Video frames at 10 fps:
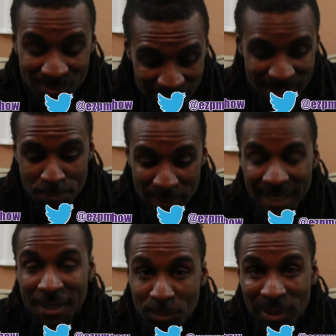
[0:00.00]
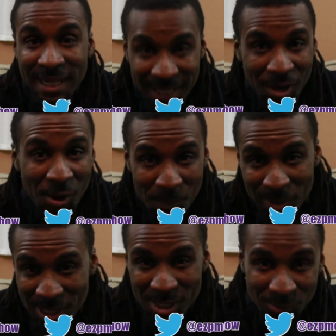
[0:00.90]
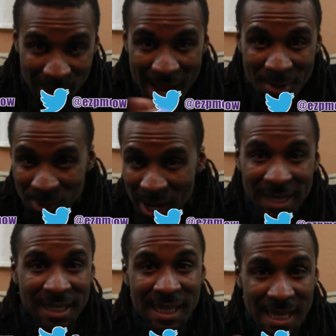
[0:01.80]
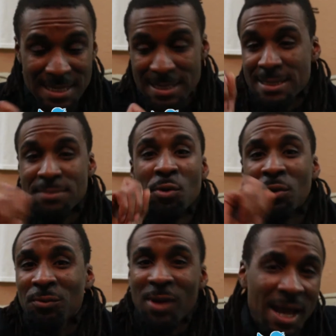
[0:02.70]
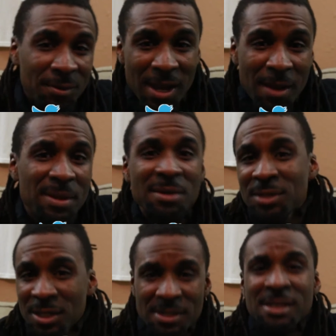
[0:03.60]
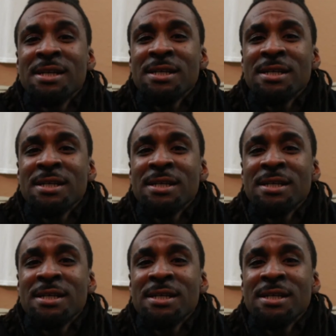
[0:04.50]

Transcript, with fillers: We spending plenty on booze, riding around in Lexus, smoking, riding around BMW,